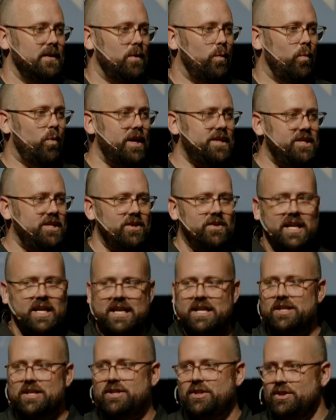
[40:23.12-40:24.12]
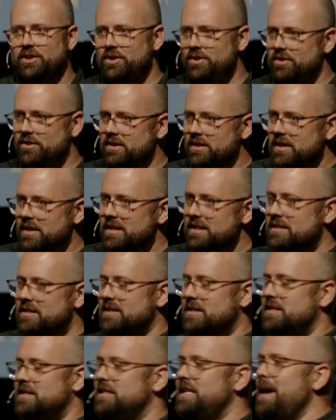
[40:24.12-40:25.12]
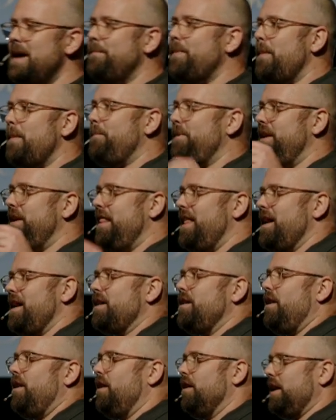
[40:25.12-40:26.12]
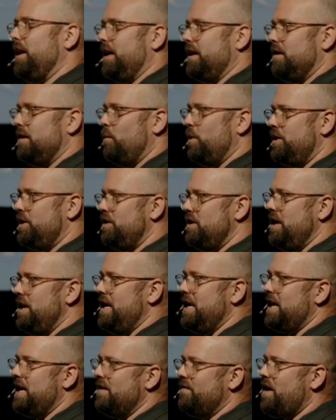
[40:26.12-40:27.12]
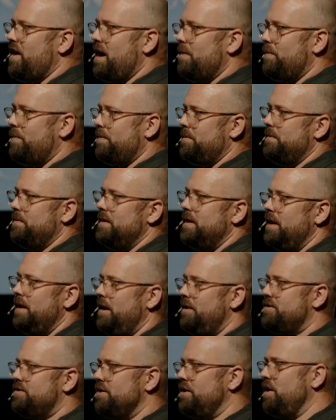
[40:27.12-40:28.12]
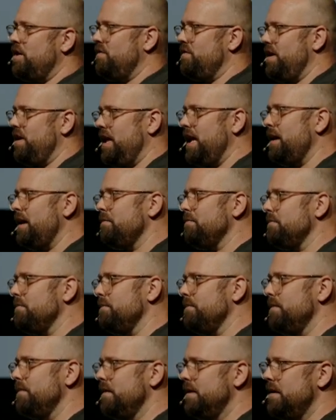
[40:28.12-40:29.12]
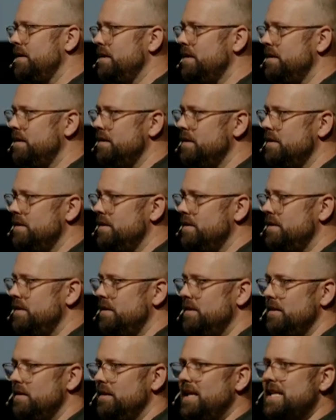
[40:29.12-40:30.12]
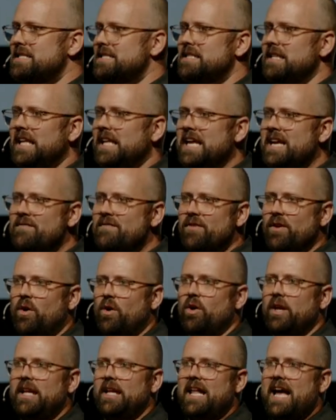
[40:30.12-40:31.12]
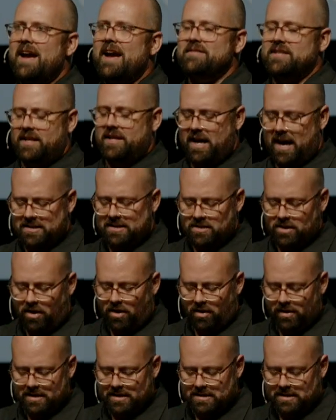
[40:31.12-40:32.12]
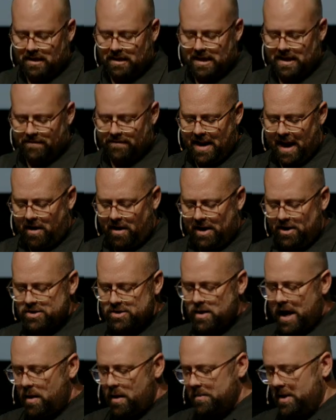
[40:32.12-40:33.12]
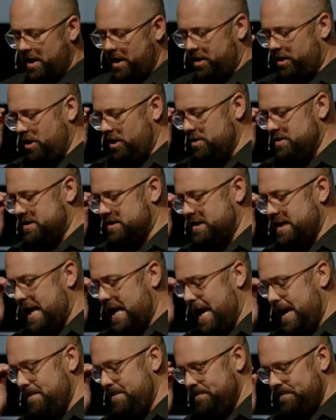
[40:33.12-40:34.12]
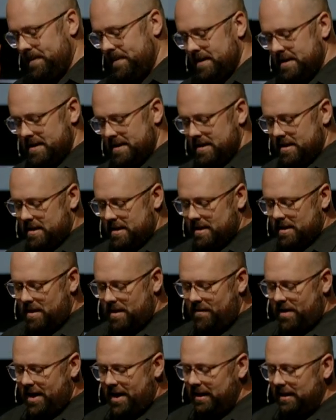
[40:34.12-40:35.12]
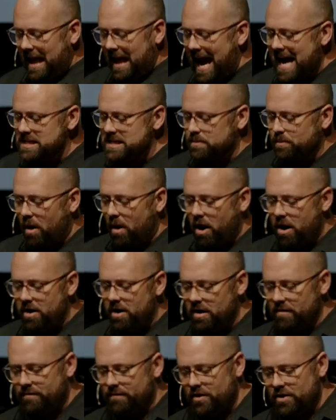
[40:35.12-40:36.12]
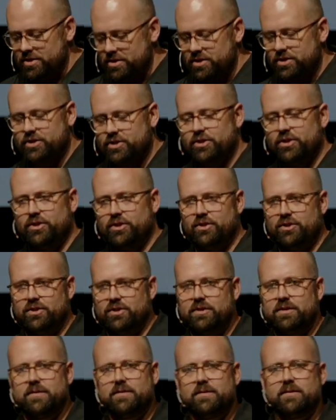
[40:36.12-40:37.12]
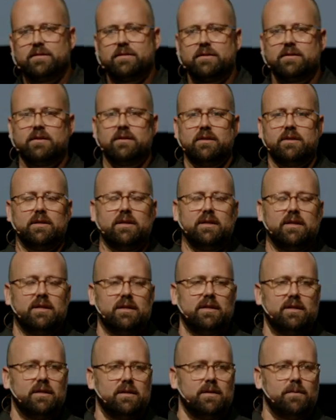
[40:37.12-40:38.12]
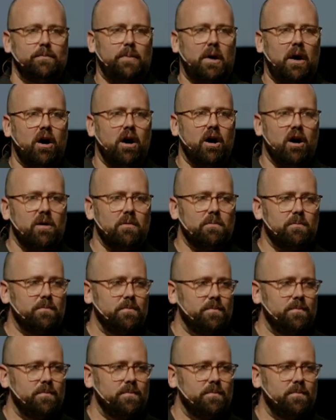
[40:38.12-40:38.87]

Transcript: What do you need to do to step up into that calling? What do you need to give up and turn over to Him? Let's live the holy lives that God's called us to live. Now, here's how I'm going to close today the very last part of verse 2, Paul